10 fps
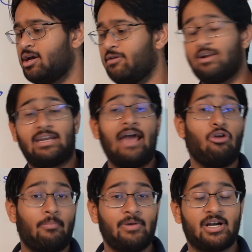with 10
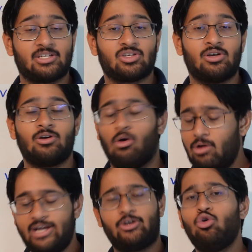openers,
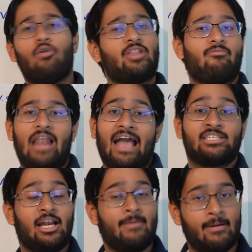only 2 of them will
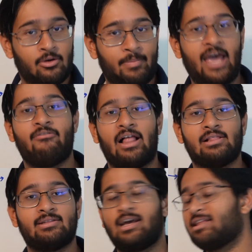actually be able to play well.
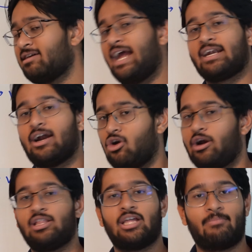The other 8 are
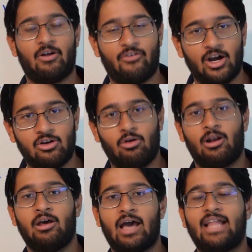not in their preferred
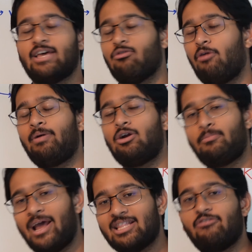role, and they won't be able to
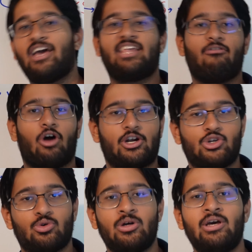play the way they want
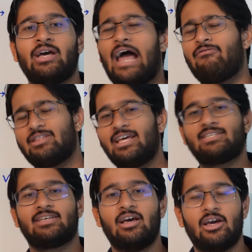to. And with
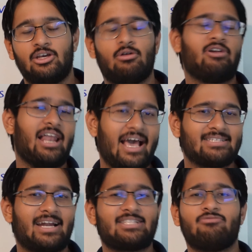this, you'll realize
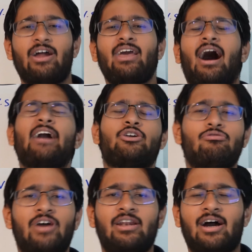that it's very hard to
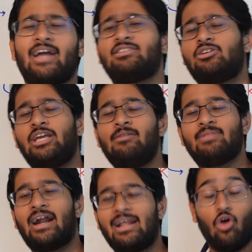win against a team
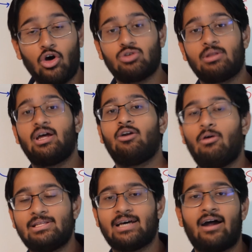that knows what their
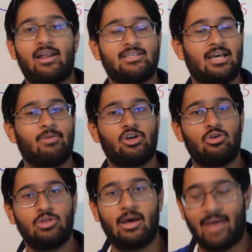roles are and is able to
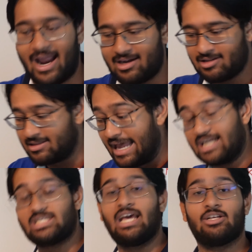do them at their
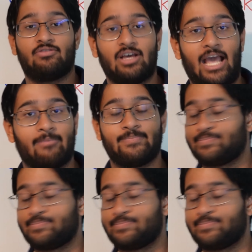stage of the game.